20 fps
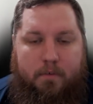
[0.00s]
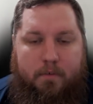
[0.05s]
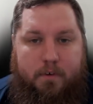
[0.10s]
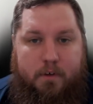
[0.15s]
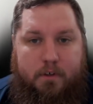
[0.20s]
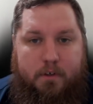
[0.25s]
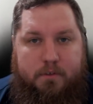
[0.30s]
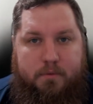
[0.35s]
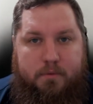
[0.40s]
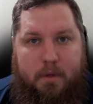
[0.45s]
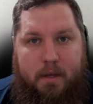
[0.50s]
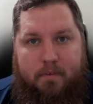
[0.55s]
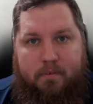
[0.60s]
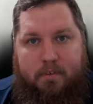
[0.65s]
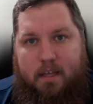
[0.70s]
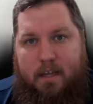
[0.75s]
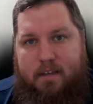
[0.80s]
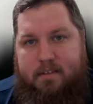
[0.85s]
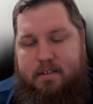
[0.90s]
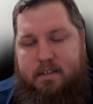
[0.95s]
First, we have
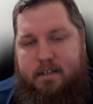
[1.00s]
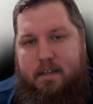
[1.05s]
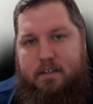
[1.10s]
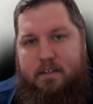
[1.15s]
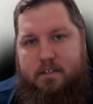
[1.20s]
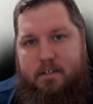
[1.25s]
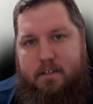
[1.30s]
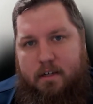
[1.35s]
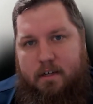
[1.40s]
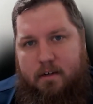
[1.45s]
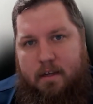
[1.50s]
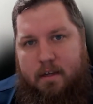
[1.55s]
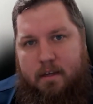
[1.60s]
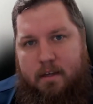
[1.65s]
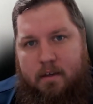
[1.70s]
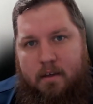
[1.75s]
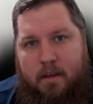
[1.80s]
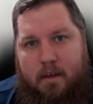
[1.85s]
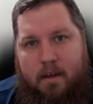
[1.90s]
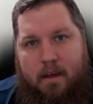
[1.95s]
Elastic
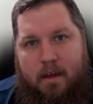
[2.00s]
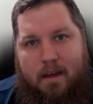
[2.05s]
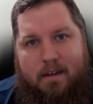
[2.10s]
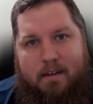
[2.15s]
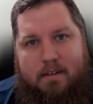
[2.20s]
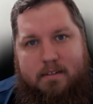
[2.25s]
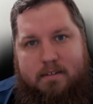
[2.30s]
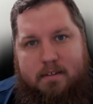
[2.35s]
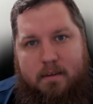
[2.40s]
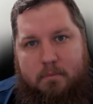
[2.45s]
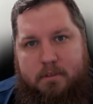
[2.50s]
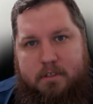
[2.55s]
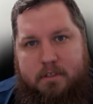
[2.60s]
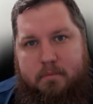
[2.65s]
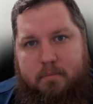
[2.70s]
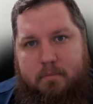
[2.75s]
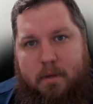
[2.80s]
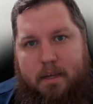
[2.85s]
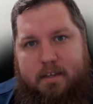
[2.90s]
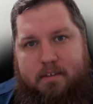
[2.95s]
Engineering, a
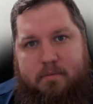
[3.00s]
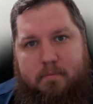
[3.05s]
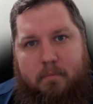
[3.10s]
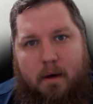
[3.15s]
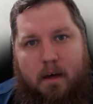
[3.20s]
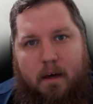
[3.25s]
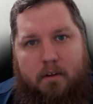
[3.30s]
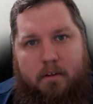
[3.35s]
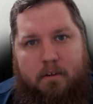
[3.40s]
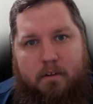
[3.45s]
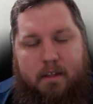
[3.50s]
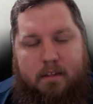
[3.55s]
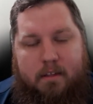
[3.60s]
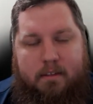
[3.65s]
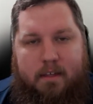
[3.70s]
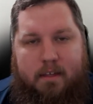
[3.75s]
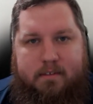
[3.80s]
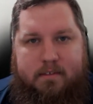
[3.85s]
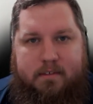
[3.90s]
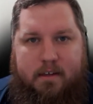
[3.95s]
consumption-based model that
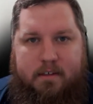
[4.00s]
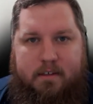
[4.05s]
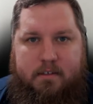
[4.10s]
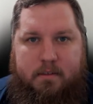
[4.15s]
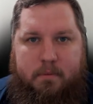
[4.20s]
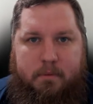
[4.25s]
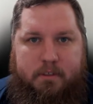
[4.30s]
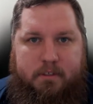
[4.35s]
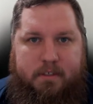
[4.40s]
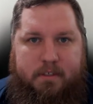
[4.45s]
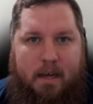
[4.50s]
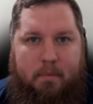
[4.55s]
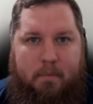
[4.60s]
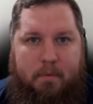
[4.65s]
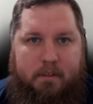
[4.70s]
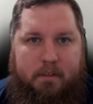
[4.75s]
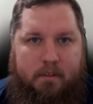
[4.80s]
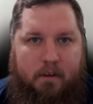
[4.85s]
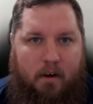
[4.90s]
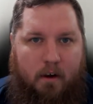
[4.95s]
lets customers tap
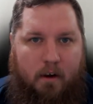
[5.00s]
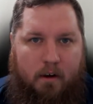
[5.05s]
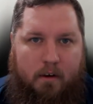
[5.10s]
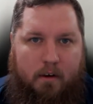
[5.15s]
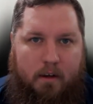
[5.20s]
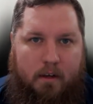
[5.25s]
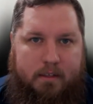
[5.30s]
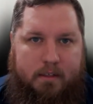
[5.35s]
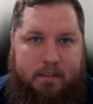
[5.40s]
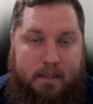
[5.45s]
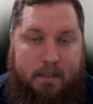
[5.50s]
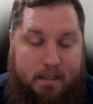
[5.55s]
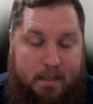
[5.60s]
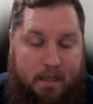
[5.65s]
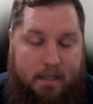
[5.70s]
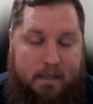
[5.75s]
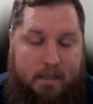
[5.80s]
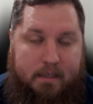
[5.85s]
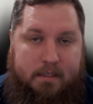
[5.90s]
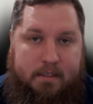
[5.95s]
into a
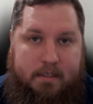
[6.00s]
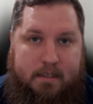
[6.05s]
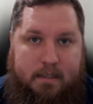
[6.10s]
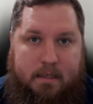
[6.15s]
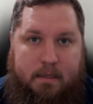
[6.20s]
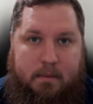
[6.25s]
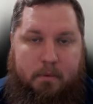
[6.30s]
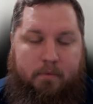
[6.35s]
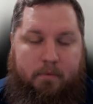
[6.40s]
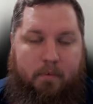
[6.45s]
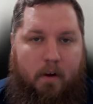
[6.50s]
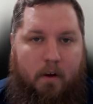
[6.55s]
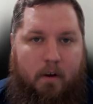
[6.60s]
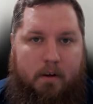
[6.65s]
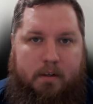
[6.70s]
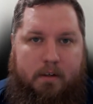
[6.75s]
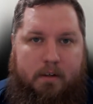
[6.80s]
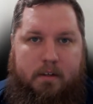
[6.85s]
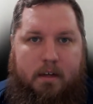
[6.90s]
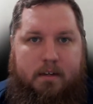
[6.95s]
dedicated team of
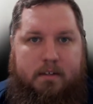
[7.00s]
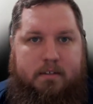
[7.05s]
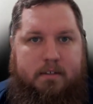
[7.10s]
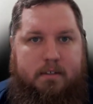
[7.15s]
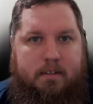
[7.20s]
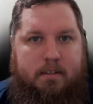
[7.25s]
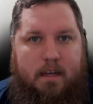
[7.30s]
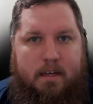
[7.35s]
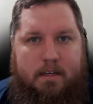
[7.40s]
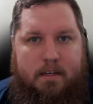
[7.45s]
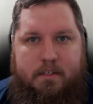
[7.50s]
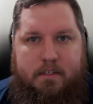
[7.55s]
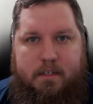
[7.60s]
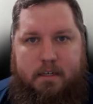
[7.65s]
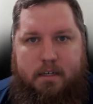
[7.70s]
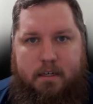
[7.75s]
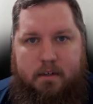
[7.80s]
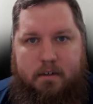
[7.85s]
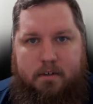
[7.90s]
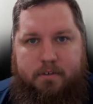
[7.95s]
architects and
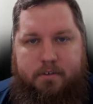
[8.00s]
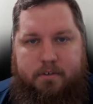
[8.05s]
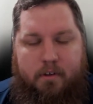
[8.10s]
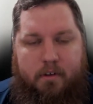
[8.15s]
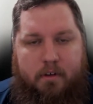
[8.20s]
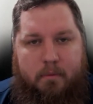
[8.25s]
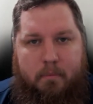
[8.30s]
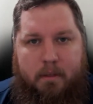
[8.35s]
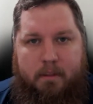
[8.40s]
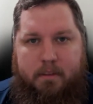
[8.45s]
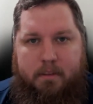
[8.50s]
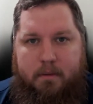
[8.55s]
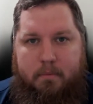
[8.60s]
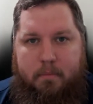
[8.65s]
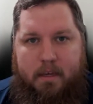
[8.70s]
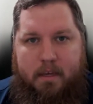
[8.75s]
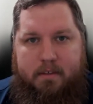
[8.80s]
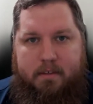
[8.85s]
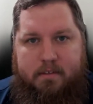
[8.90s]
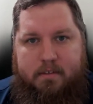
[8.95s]
engineers on a monthly
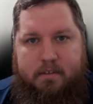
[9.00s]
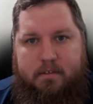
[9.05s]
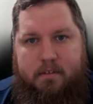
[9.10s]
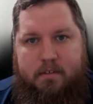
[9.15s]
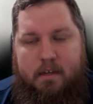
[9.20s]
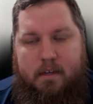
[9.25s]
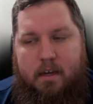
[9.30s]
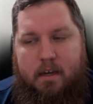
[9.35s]
basis